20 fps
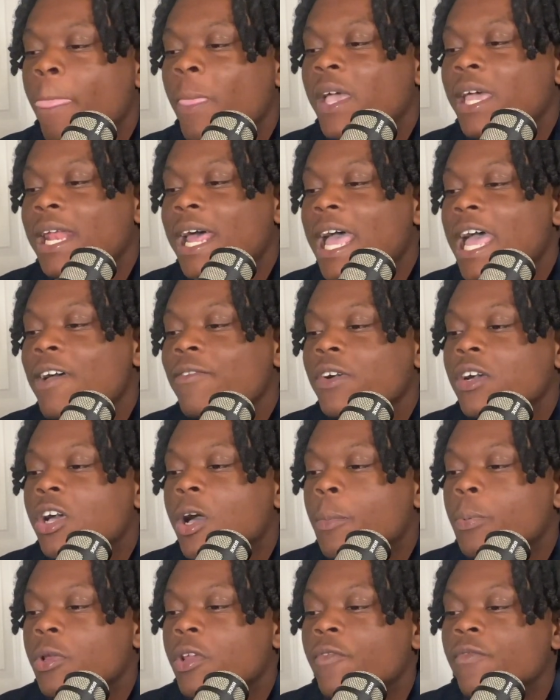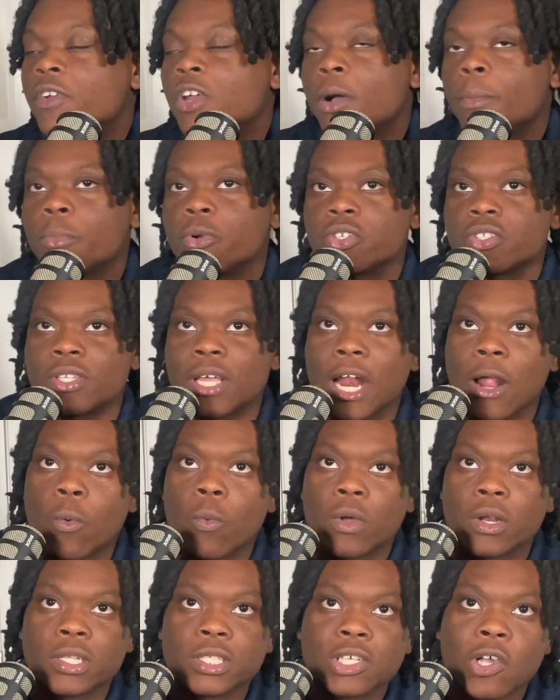And I have a couple of numbers that I
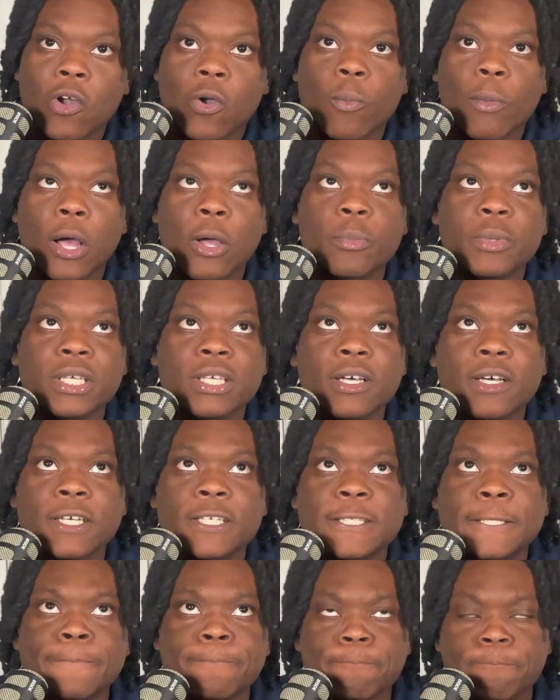want to talk about about because